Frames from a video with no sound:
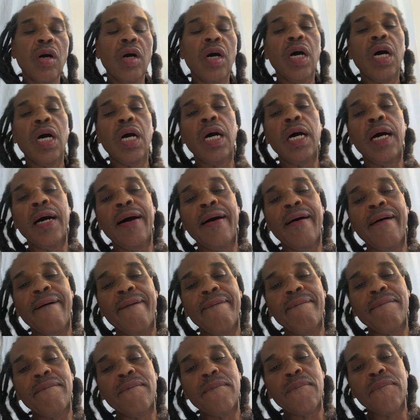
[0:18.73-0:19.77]
Uh,
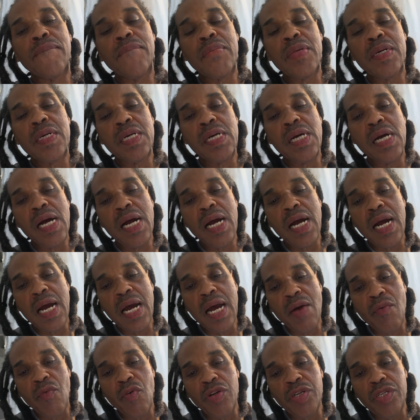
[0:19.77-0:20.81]

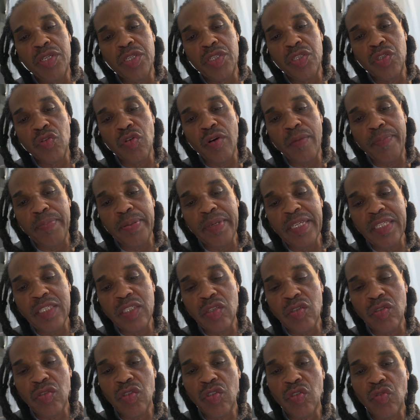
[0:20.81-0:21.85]
I wanted to do a piece
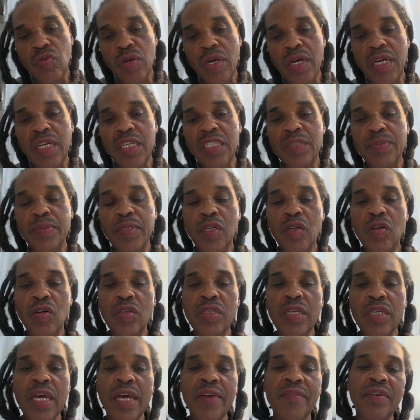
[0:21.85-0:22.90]
on the swans
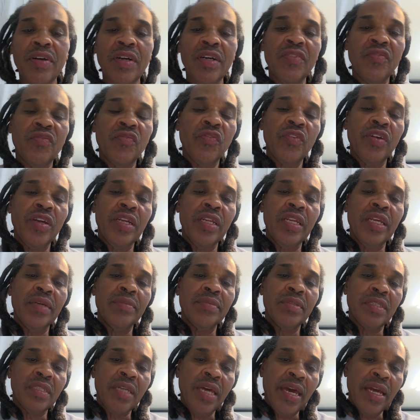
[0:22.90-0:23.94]
because I have a good friend named
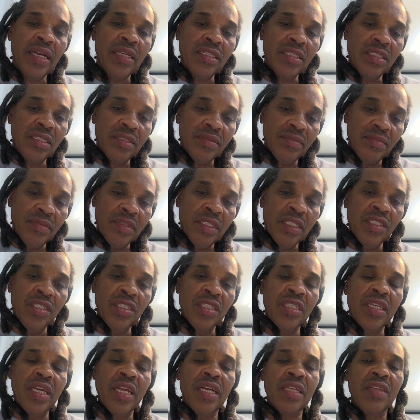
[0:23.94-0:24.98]
Stacks that
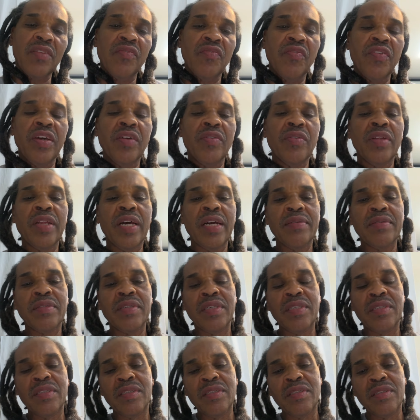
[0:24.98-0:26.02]
just got out the federal with life
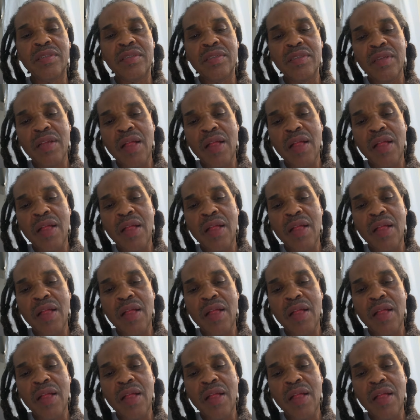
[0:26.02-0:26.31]
sentence.